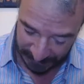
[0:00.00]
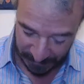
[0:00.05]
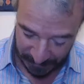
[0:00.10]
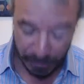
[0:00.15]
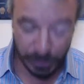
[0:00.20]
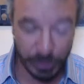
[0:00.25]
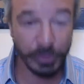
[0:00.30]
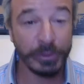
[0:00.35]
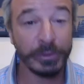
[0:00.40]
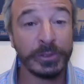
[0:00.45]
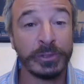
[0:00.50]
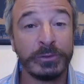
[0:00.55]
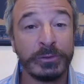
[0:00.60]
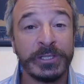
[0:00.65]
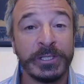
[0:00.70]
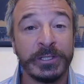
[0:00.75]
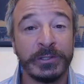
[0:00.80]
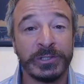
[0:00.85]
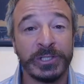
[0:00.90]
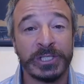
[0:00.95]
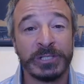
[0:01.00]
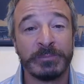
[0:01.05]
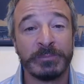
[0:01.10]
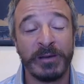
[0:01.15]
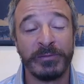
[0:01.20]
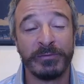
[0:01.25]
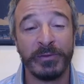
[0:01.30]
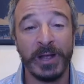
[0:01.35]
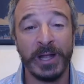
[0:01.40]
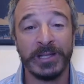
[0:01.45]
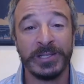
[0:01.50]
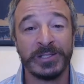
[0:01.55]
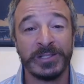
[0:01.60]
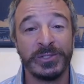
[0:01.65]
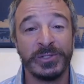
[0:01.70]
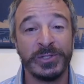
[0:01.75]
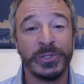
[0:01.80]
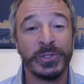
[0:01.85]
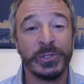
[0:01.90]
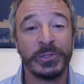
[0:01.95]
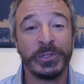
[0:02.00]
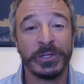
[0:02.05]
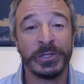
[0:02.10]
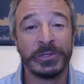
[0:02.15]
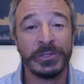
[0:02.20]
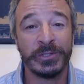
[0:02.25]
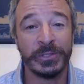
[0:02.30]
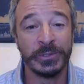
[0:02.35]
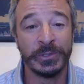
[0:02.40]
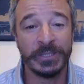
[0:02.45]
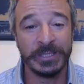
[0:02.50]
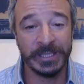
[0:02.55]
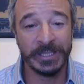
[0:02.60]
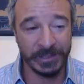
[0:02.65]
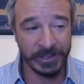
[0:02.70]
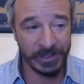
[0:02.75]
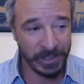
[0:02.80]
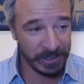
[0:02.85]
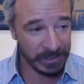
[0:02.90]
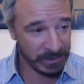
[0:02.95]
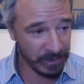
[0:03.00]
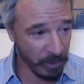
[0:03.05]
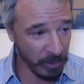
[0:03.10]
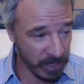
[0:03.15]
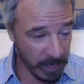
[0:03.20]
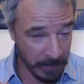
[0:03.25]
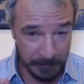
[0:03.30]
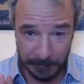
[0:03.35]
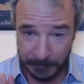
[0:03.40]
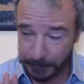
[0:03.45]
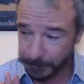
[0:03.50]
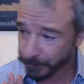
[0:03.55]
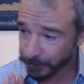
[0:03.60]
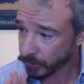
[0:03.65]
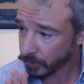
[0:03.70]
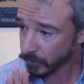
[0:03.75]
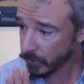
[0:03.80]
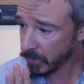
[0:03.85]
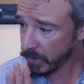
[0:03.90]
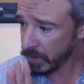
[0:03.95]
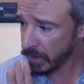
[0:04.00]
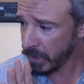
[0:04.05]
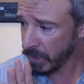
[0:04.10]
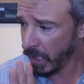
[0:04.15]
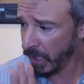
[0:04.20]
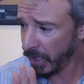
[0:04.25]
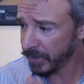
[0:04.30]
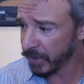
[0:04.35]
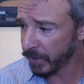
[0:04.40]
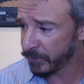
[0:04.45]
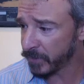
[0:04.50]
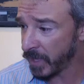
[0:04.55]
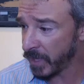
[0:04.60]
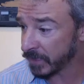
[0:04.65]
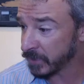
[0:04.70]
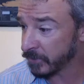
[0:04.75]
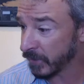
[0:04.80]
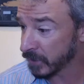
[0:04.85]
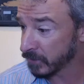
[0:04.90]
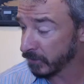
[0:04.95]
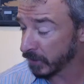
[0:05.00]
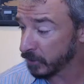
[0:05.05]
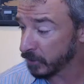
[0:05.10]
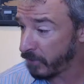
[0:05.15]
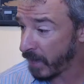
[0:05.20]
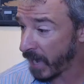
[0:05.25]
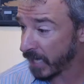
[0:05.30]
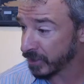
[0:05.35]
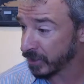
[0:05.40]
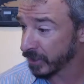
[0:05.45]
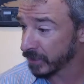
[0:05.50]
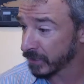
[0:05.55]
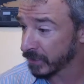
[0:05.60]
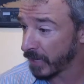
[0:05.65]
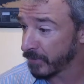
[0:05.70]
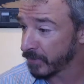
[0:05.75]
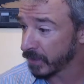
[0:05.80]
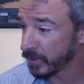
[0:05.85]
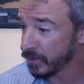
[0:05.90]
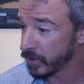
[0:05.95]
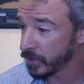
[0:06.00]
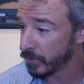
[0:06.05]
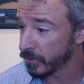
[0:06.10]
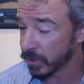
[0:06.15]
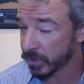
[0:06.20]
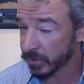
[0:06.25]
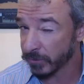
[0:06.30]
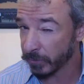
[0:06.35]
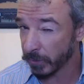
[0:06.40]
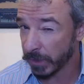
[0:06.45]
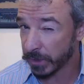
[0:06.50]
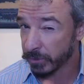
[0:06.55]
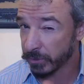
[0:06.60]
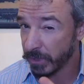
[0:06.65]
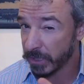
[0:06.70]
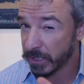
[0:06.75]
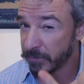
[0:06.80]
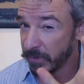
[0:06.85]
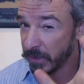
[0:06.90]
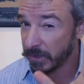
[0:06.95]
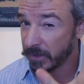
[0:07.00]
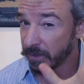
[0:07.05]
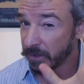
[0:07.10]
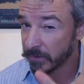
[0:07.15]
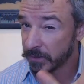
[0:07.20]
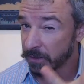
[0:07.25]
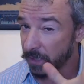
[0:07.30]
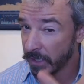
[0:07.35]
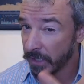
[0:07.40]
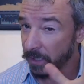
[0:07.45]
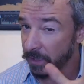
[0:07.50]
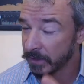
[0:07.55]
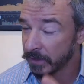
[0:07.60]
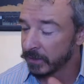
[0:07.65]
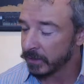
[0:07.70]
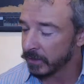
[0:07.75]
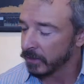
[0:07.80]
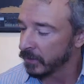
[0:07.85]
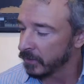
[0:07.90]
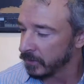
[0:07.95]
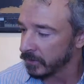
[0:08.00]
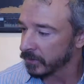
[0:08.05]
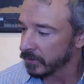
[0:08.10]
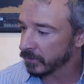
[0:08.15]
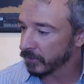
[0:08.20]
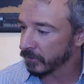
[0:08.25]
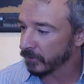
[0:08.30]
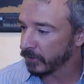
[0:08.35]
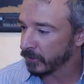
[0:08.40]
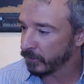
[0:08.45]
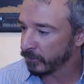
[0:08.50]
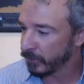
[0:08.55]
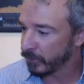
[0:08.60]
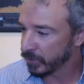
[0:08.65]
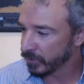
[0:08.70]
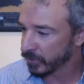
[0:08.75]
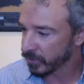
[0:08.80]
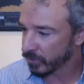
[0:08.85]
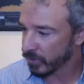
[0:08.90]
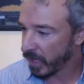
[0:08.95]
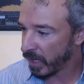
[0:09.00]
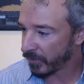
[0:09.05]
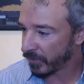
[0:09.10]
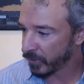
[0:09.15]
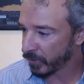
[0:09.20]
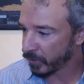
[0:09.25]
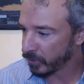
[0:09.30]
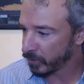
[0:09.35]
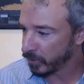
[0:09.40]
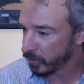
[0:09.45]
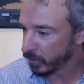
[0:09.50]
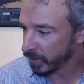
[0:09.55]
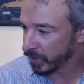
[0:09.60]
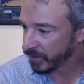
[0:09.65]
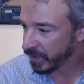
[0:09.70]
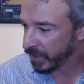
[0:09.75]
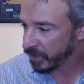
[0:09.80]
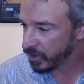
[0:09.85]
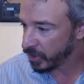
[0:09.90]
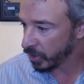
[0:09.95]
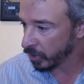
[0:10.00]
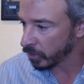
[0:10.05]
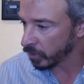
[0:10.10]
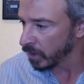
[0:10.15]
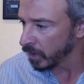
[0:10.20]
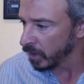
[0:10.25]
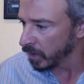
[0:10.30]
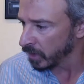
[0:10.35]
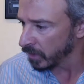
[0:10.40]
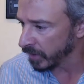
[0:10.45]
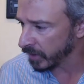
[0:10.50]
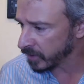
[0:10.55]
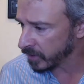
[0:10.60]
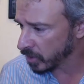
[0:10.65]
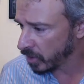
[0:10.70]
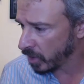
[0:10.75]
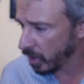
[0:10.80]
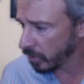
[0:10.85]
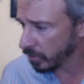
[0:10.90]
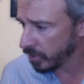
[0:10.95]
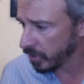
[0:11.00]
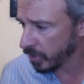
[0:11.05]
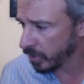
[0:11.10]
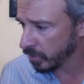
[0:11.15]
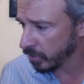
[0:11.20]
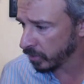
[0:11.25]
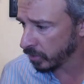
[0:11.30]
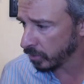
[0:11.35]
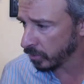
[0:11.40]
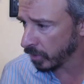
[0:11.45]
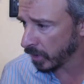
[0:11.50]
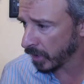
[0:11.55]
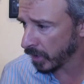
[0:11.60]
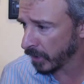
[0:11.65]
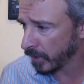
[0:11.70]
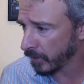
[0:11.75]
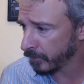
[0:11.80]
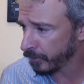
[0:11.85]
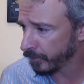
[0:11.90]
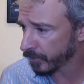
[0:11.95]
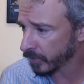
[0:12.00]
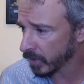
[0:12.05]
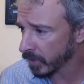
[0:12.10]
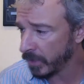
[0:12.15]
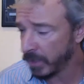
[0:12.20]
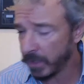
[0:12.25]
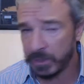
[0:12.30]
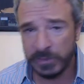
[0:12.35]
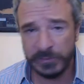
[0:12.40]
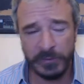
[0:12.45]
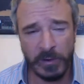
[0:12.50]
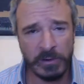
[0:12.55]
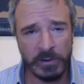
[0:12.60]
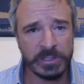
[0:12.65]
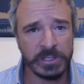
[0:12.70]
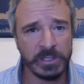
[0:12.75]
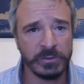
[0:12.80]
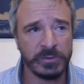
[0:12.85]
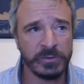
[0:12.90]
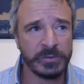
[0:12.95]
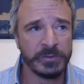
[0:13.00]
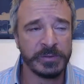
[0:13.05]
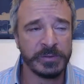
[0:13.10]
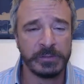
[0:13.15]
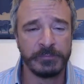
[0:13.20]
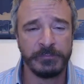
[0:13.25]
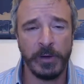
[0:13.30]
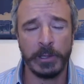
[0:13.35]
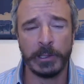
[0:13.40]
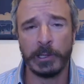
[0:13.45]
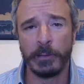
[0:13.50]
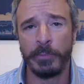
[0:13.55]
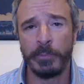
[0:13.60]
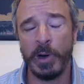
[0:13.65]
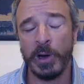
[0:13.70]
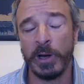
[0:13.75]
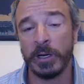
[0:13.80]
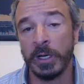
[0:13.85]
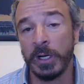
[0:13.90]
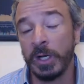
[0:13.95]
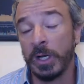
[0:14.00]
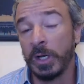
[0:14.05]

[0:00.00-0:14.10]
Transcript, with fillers: do your due diligence, my friends. Do your due diligence. Okay. Enough of that. That's about as much bashing as I'm going to do. It just frustrates me that certain individuals are out there doing what they do. Let's go to, and as far as it's falling apart,